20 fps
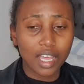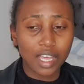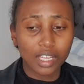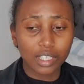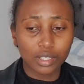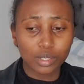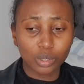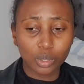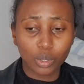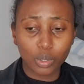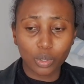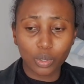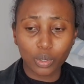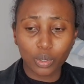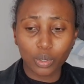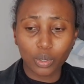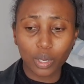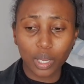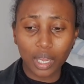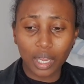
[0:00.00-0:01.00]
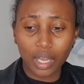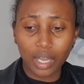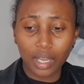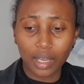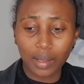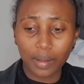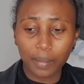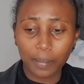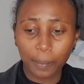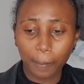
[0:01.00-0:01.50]
So
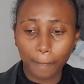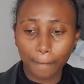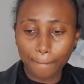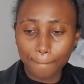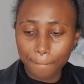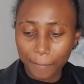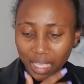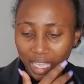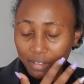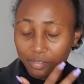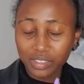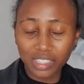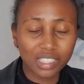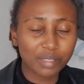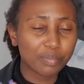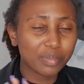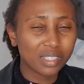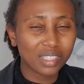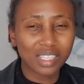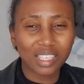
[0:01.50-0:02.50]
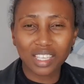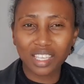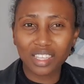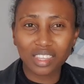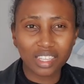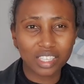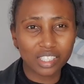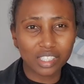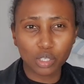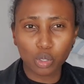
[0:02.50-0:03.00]
I've just been thinking
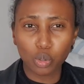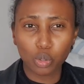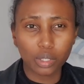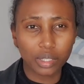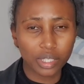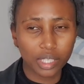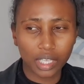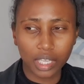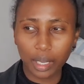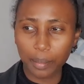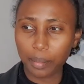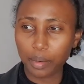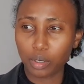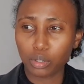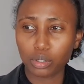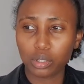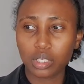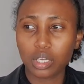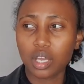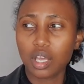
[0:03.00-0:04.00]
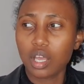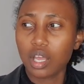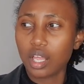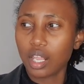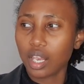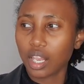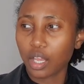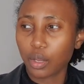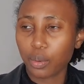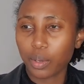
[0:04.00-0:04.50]
this whole thing about
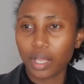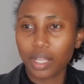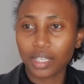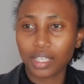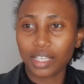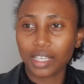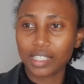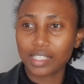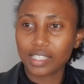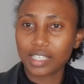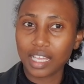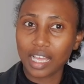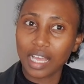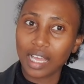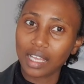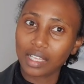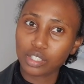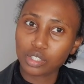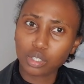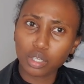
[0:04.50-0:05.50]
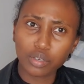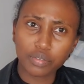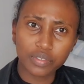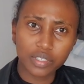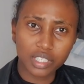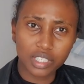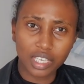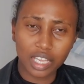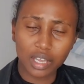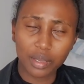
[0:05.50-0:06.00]
like where I'll get a
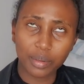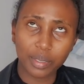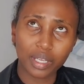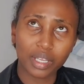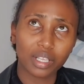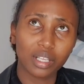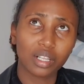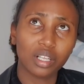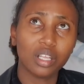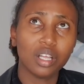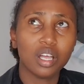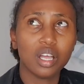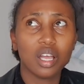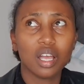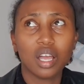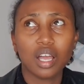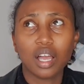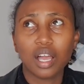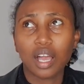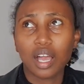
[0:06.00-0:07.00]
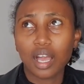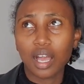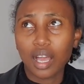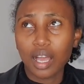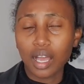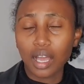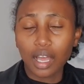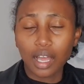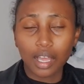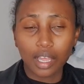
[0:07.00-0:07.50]
soft towel.
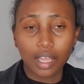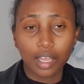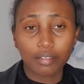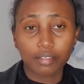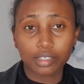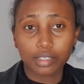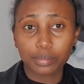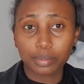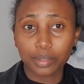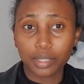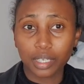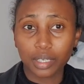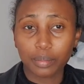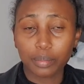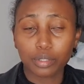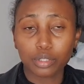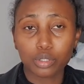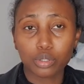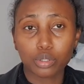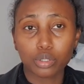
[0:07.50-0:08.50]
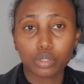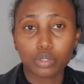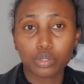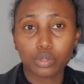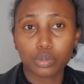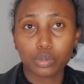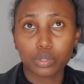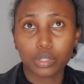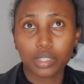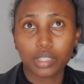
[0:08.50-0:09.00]
I haven't been able to go
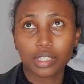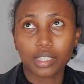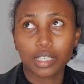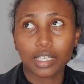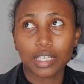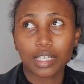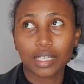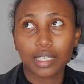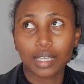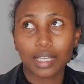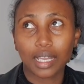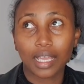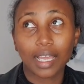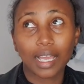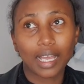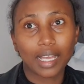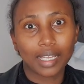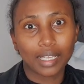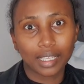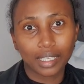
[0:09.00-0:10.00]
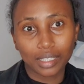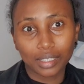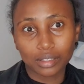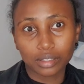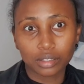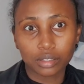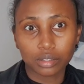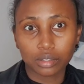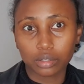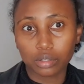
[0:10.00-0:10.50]
to Italy like
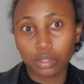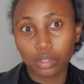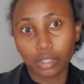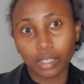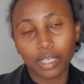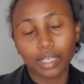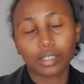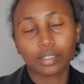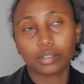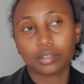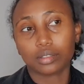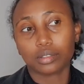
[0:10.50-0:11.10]
again, like